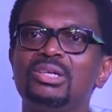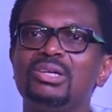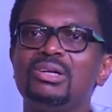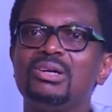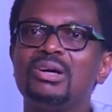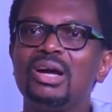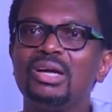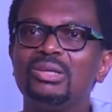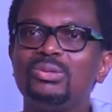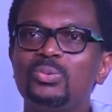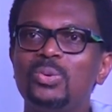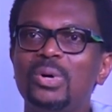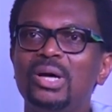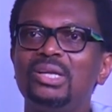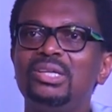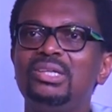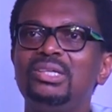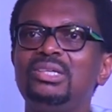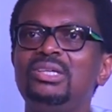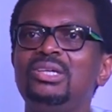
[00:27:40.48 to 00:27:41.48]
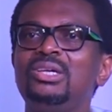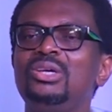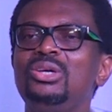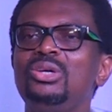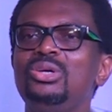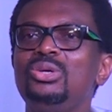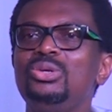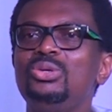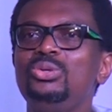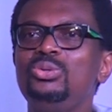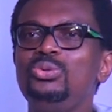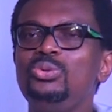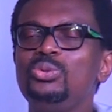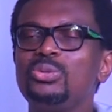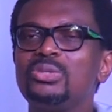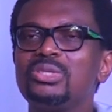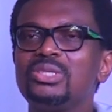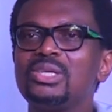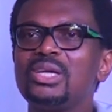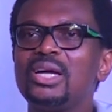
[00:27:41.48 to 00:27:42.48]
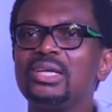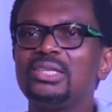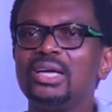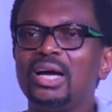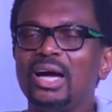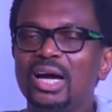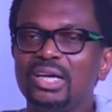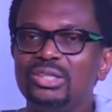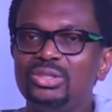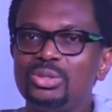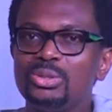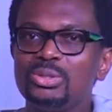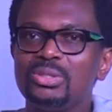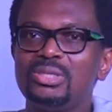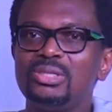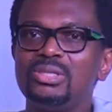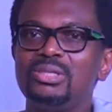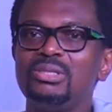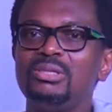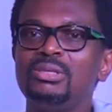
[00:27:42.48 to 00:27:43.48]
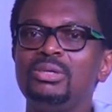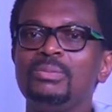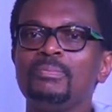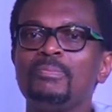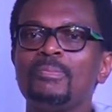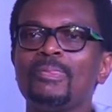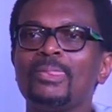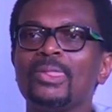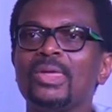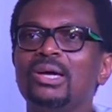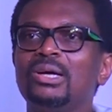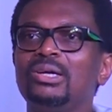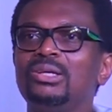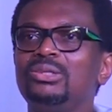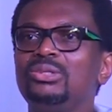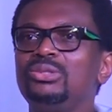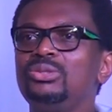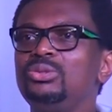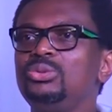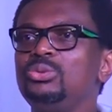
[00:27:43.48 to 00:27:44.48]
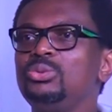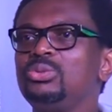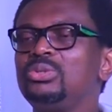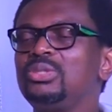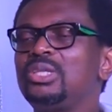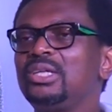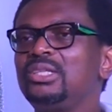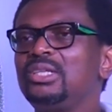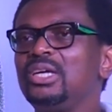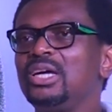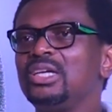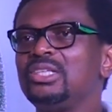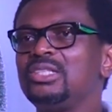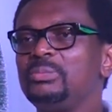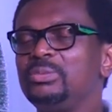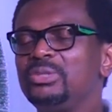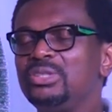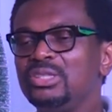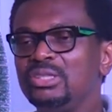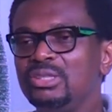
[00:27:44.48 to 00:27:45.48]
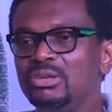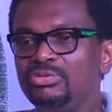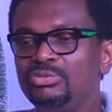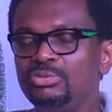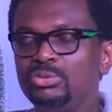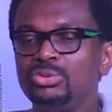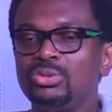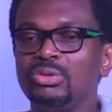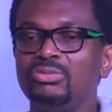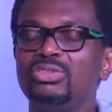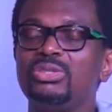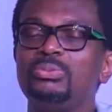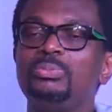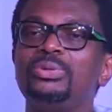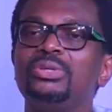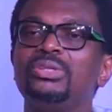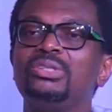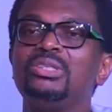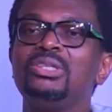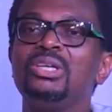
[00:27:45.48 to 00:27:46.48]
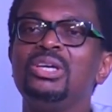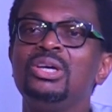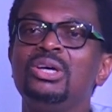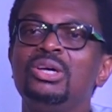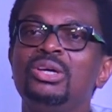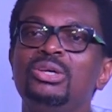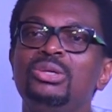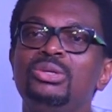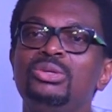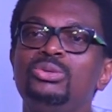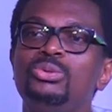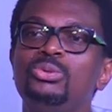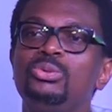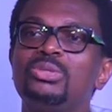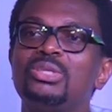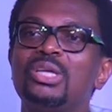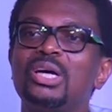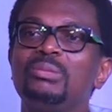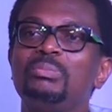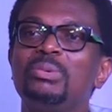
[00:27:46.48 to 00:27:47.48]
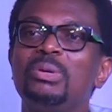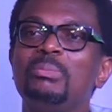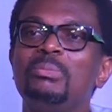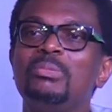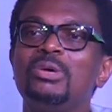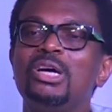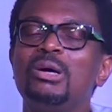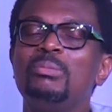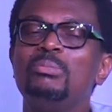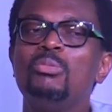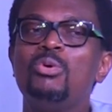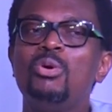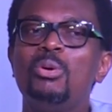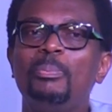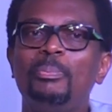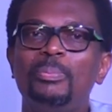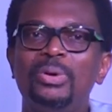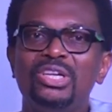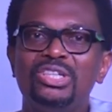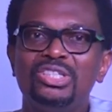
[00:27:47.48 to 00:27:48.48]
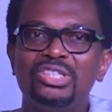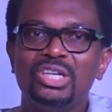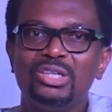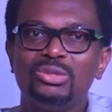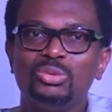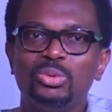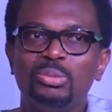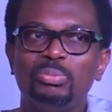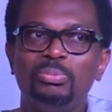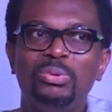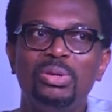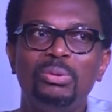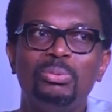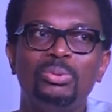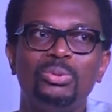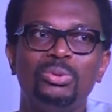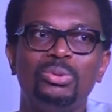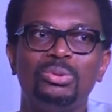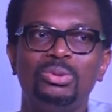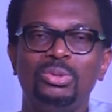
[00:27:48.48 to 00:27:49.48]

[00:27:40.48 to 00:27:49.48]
gradually you start adjusting, you start exhibiting the fruits of the Spirit, you start being more patient with people.